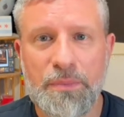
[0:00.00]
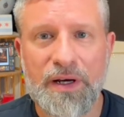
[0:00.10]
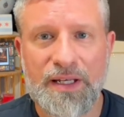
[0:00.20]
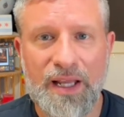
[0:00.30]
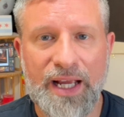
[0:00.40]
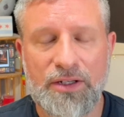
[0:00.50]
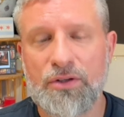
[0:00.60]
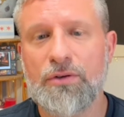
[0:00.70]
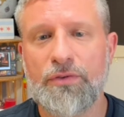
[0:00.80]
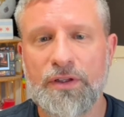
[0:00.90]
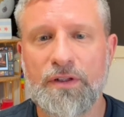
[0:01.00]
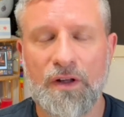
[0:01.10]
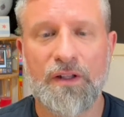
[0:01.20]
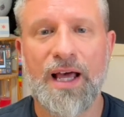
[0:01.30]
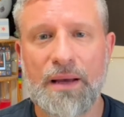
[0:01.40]
but I do feel a
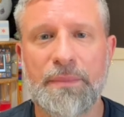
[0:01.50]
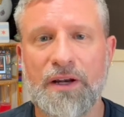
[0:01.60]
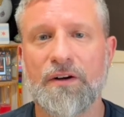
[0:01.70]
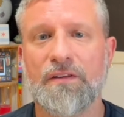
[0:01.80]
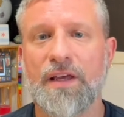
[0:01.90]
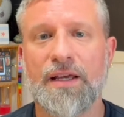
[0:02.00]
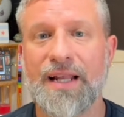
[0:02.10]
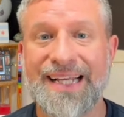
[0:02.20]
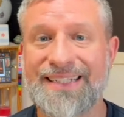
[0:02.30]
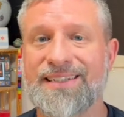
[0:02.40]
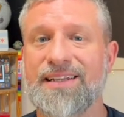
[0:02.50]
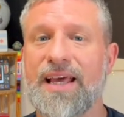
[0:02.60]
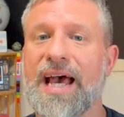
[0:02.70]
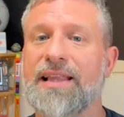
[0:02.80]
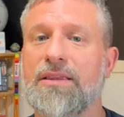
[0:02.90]
lot better than I did
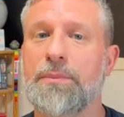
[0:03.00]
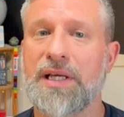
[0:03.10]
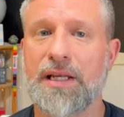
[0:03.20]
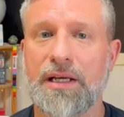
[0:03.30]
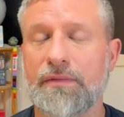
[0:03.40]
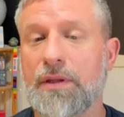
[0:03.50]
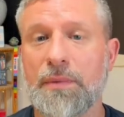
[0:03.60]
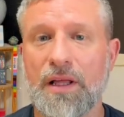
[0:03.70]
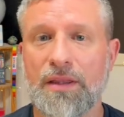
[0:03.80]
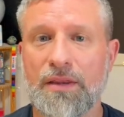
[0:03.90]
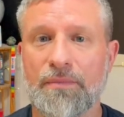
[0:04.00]
at the beginning of the month.